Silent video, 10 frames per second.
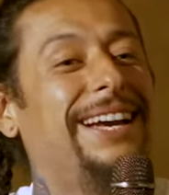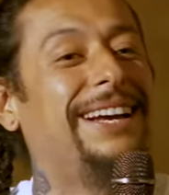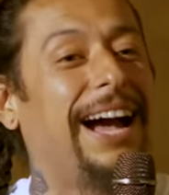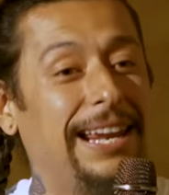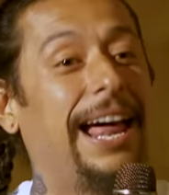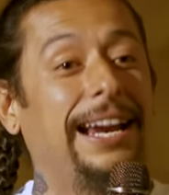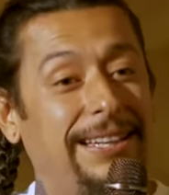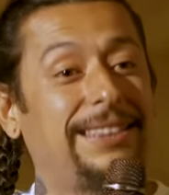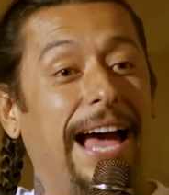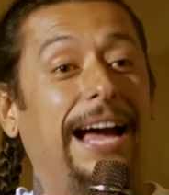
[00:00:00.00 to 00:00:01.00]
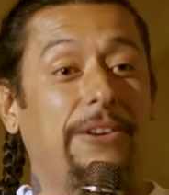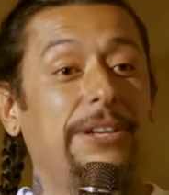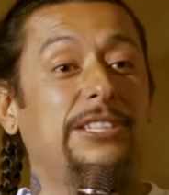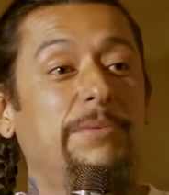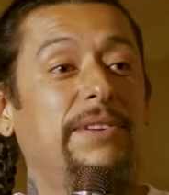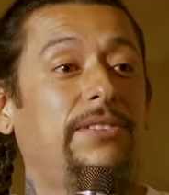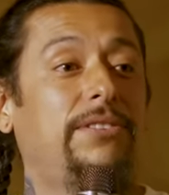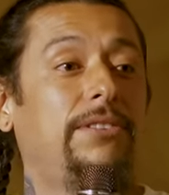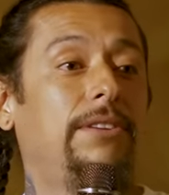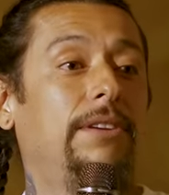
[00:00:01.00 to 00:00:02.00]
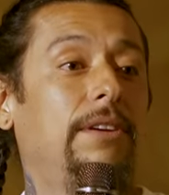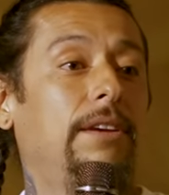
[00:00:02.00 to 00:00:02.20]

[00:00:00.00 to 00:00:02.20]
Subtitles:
Like, I liked that Christmas.